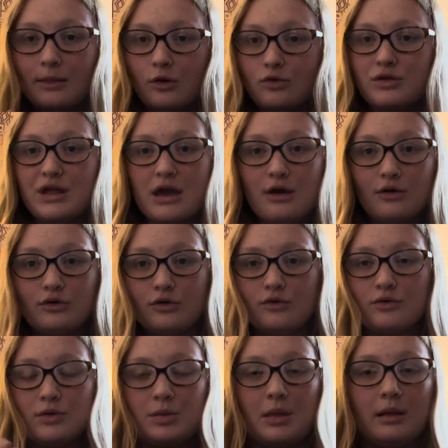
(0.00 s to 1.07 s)
those
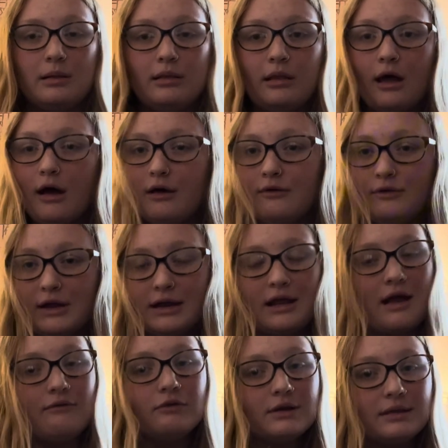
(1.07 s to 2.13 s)
characters, the love and
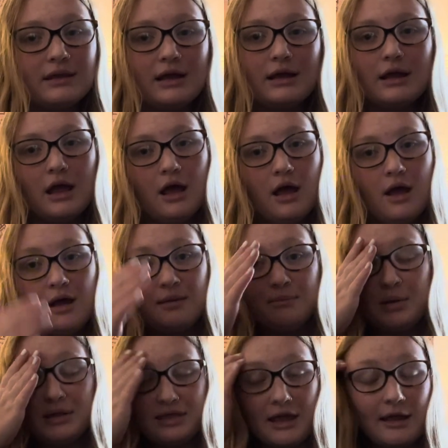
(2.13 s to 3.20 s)
everything,
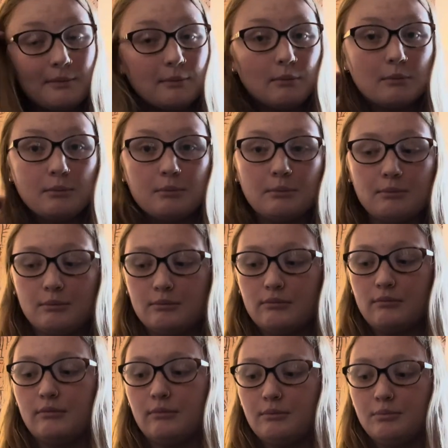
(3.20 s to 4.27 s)
but they
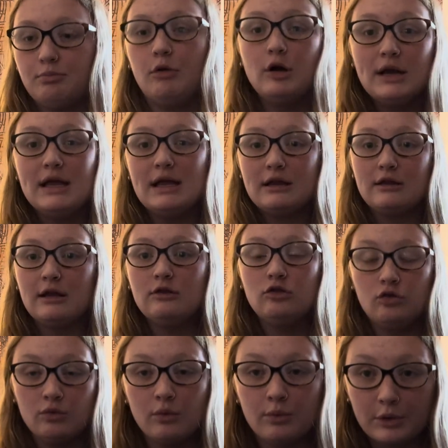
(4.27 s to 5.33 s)
put it
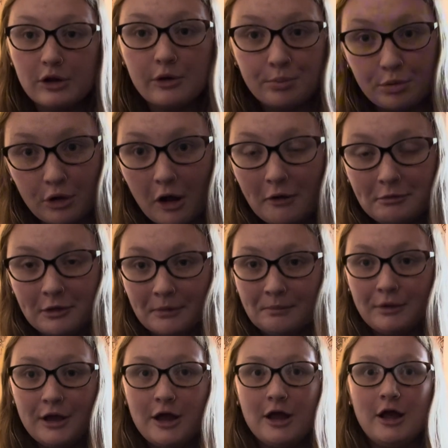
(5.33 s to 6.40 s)
into a real
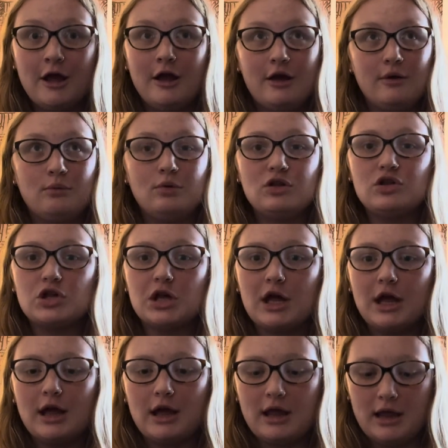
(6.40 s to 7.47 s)
problem, which
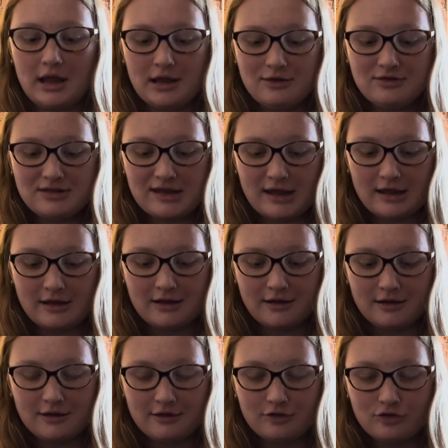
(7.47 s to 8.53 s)
is like
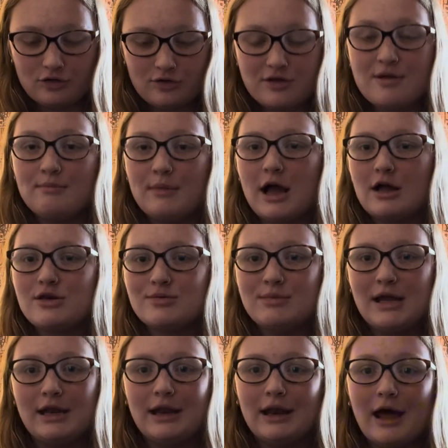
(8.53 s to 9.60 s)
just a match
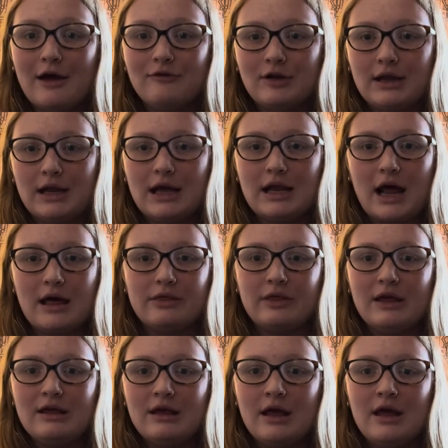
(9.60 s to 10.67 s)
made in heaven. And I
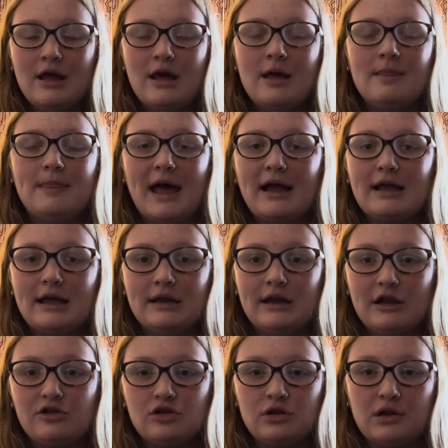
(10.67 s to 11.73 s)
think that
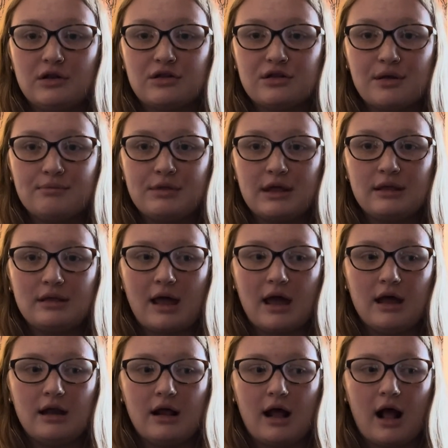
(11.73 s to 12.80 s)
connection is something
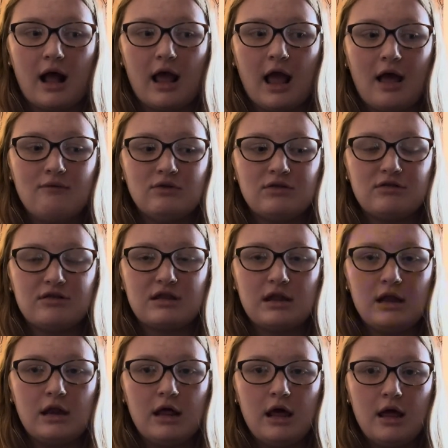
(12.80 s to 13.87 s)
that I haven't
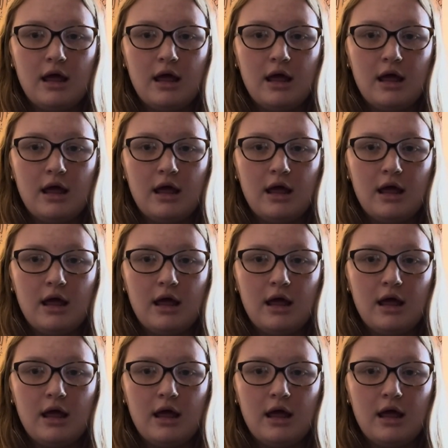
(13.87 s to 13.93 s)
seen